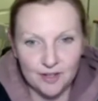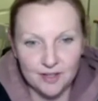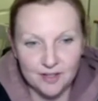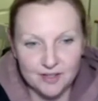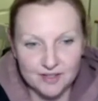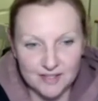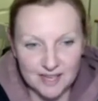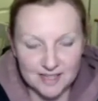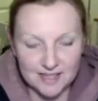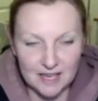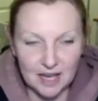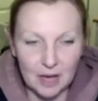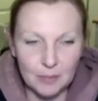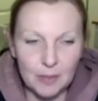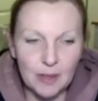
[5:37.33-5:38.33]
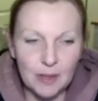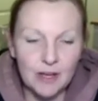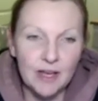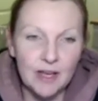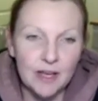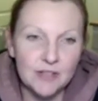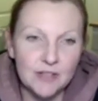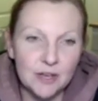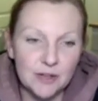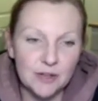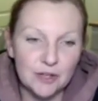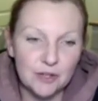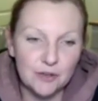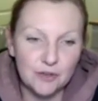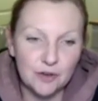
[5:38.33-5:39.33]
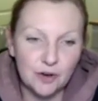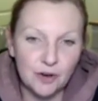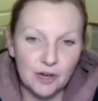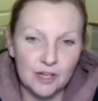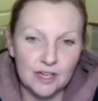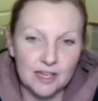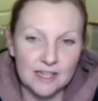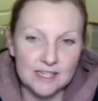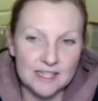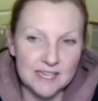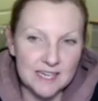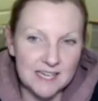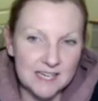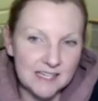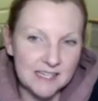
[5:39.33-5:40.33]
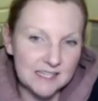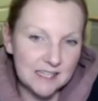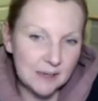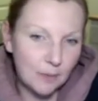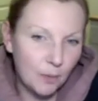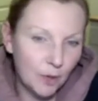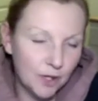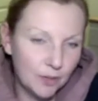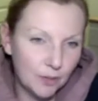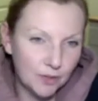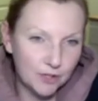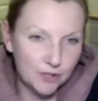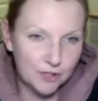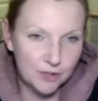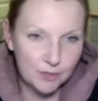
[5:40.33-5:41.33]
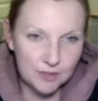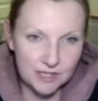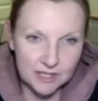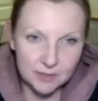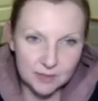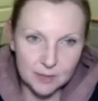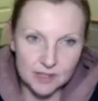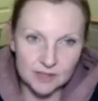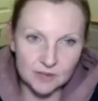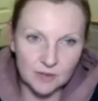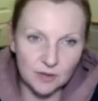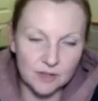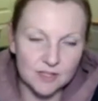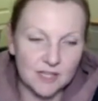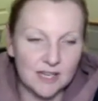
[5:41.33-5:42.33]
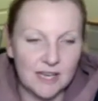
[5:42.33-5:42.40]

set up so that you've got it easy what you want to do with each piece of content,